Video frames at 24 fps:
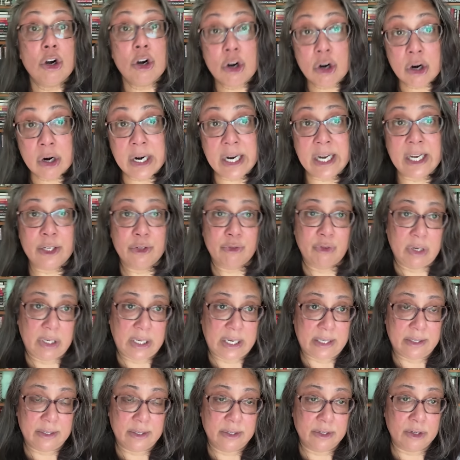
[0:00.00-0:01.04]
Earnings
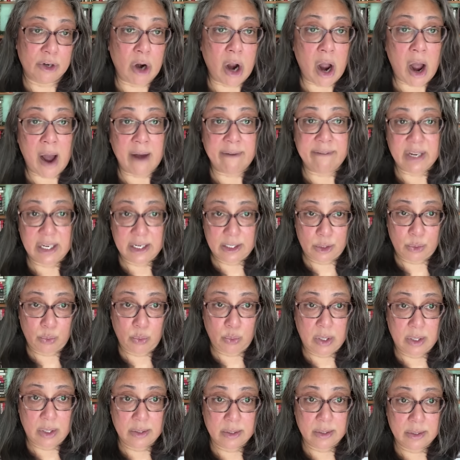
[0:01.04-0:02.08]
releases are obvious
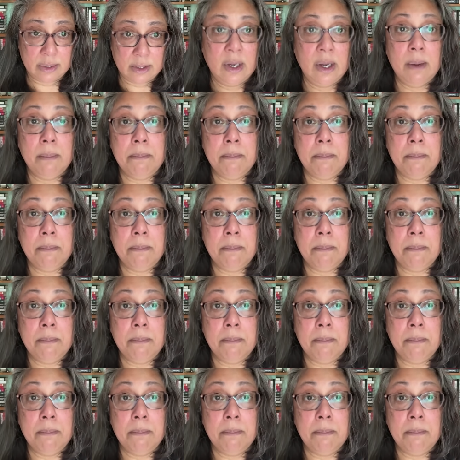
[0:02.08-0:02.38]
ones.